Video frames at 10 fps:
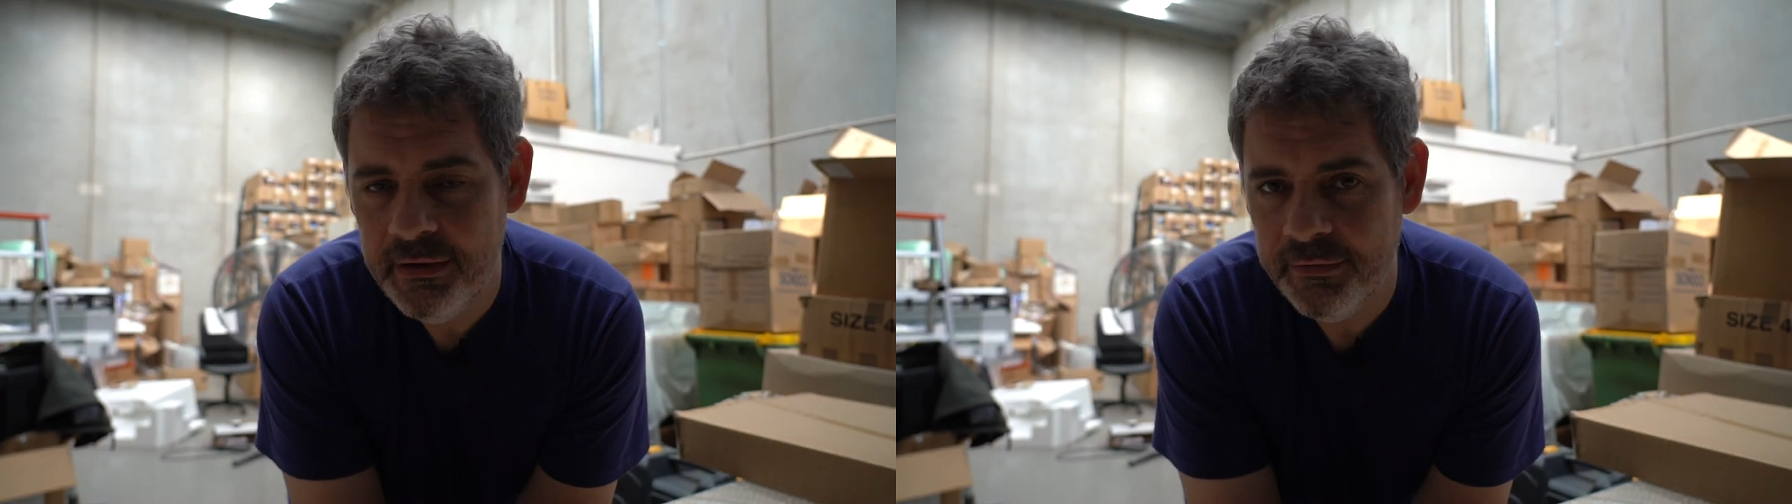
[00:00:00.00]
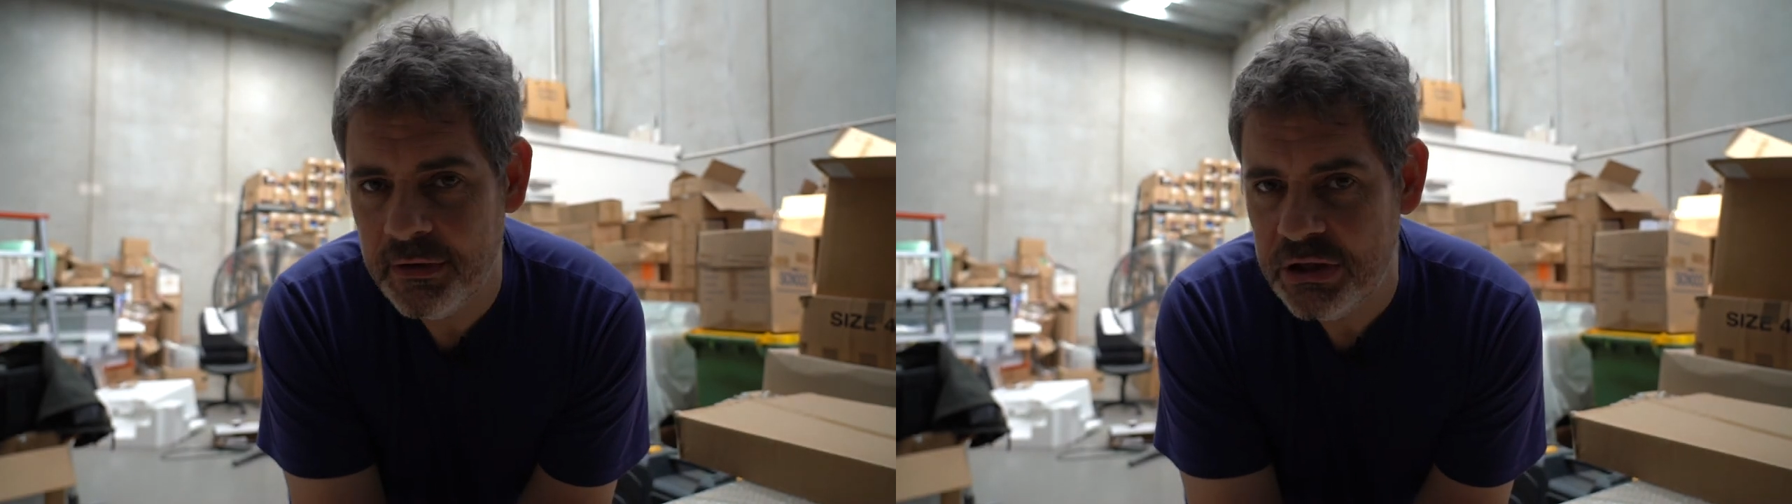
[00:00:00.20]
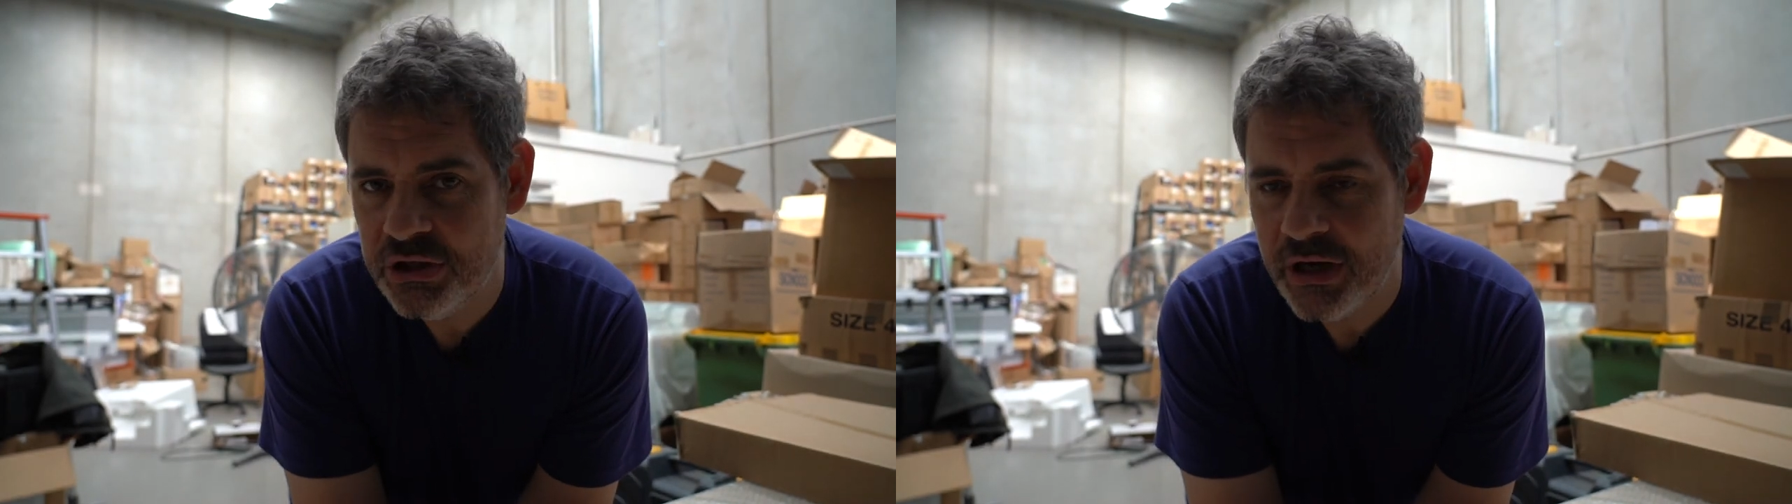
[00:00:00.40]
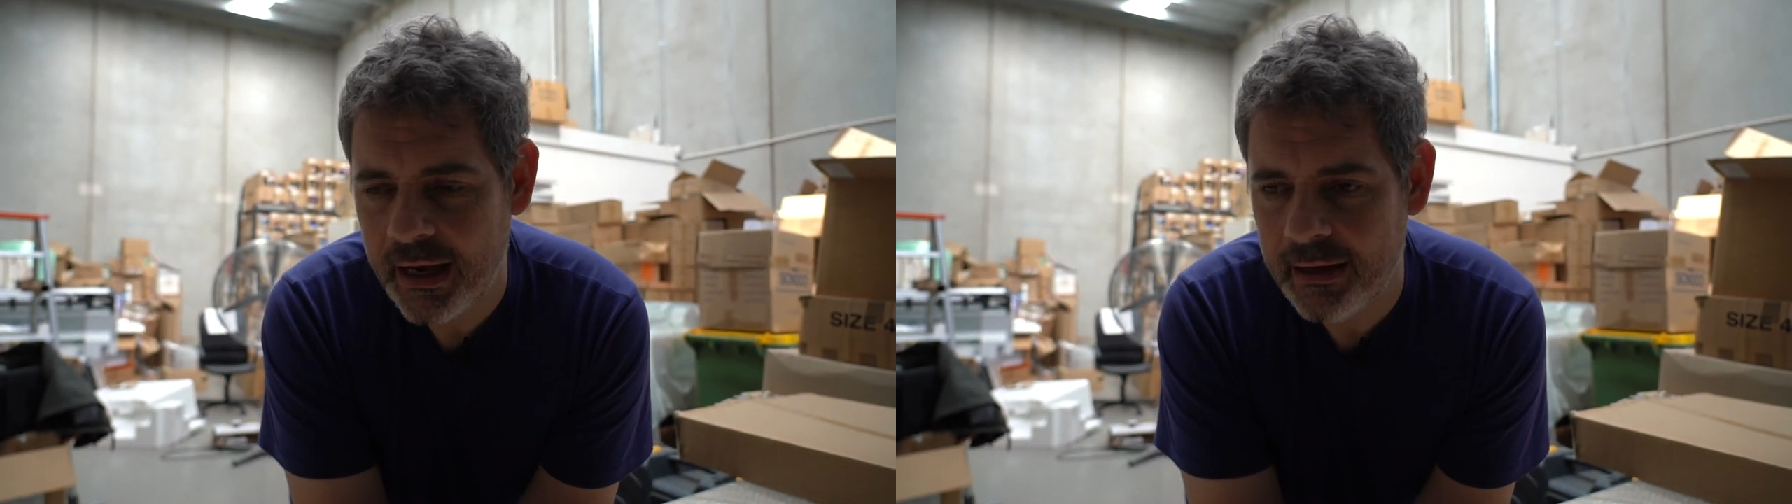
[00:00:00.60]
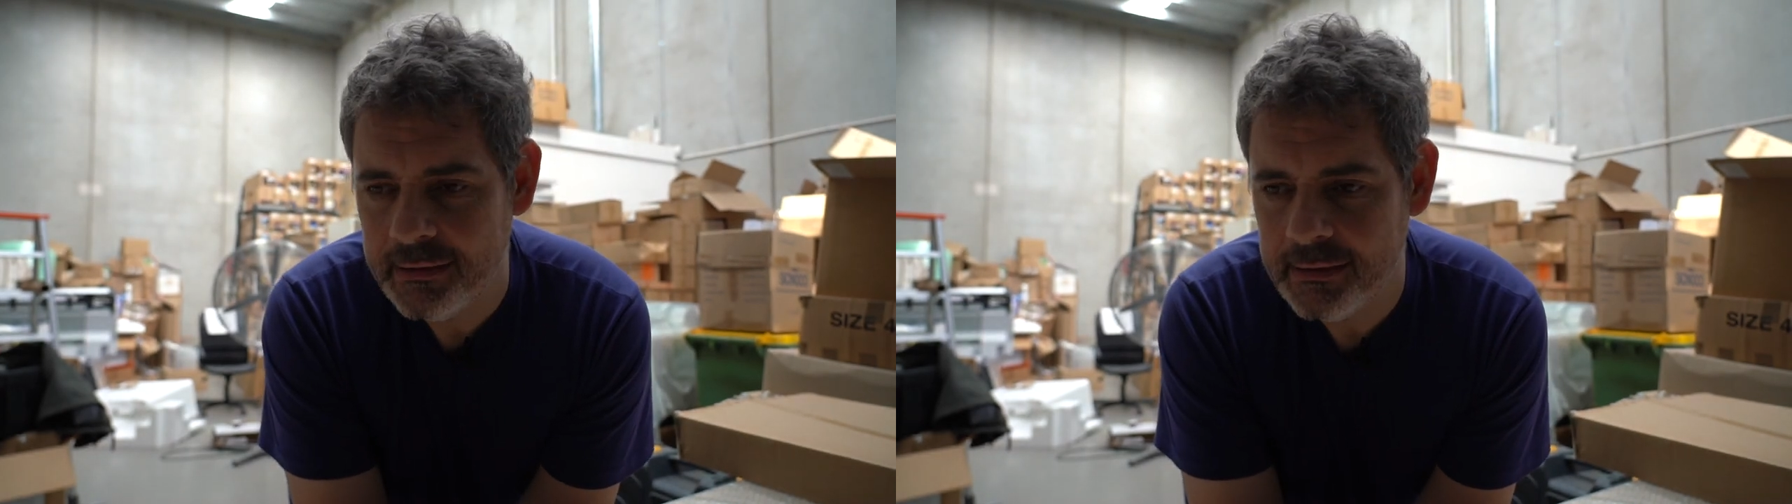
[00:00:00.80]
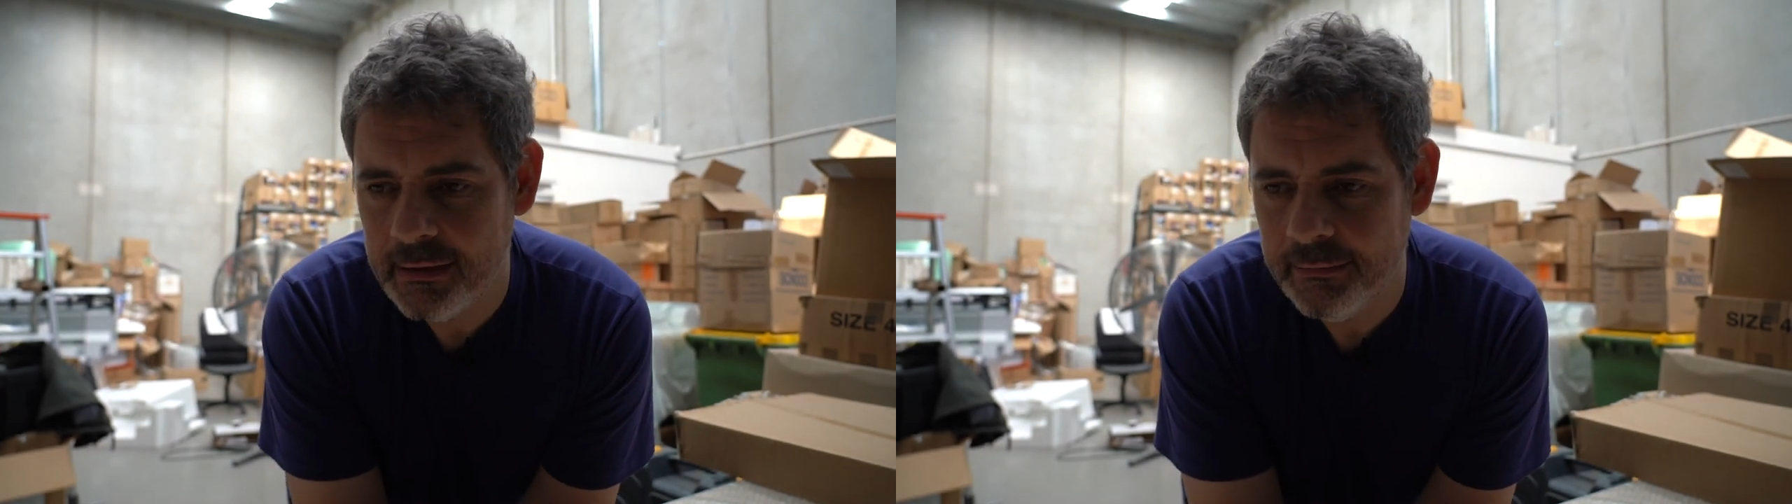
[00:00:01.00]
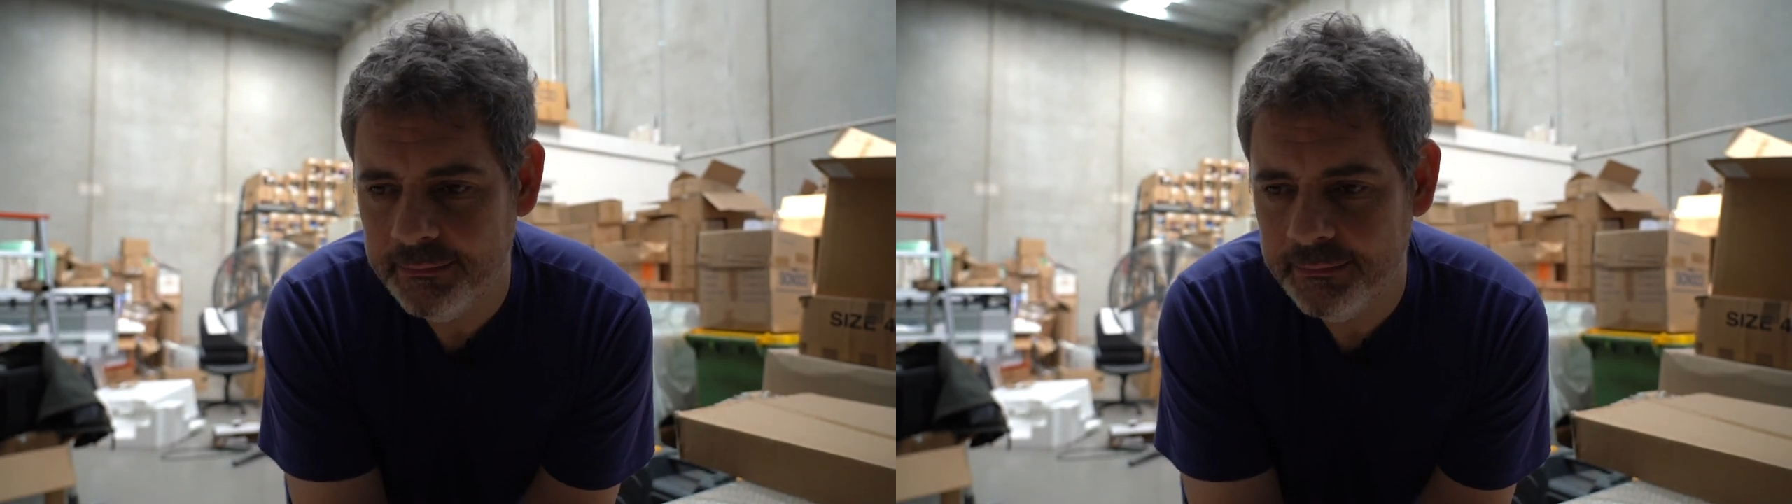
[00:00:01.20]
different jackets.